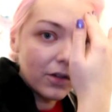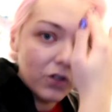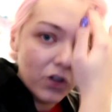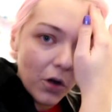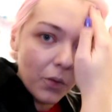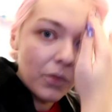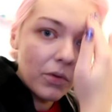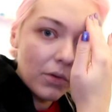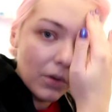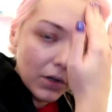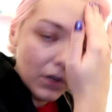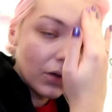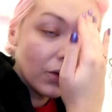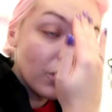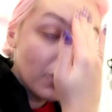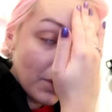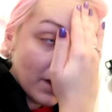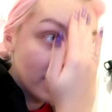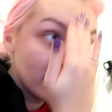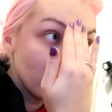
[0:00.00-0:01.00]
to the shops we're going to
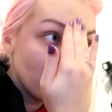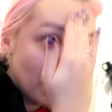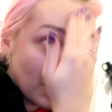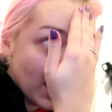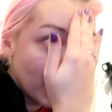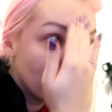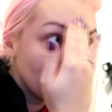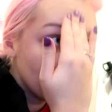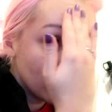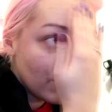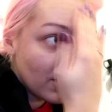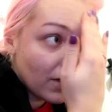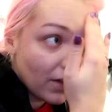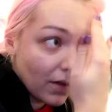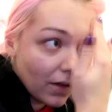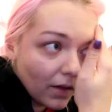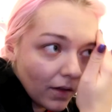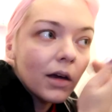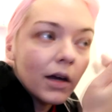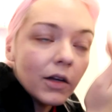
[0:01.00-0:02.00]
go to Matthew's
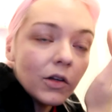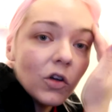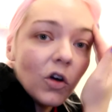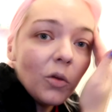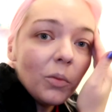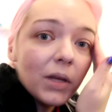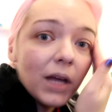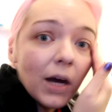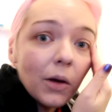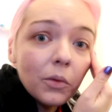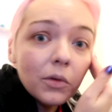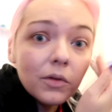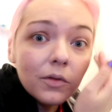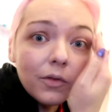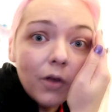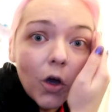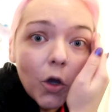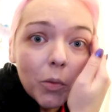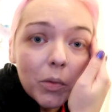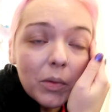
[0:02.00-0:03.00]
parents. And normally I
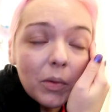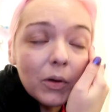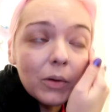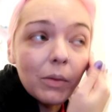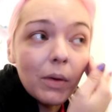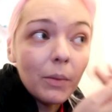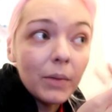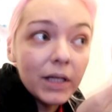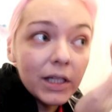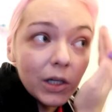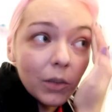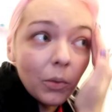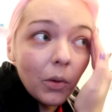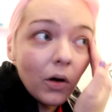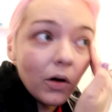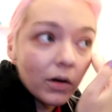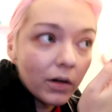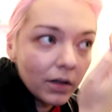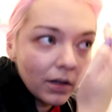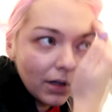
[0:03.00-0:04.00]
wouldn't vlog me putting my makeup
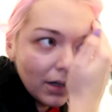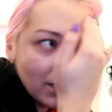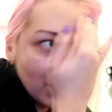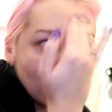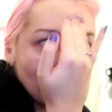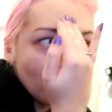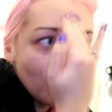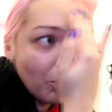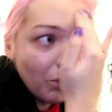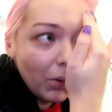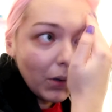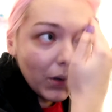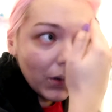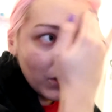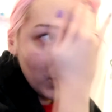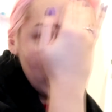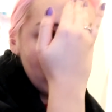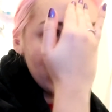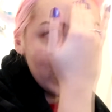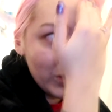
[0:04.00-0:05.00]
on,
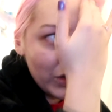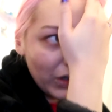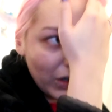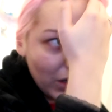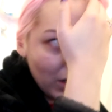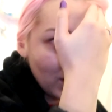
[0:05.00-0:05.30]
but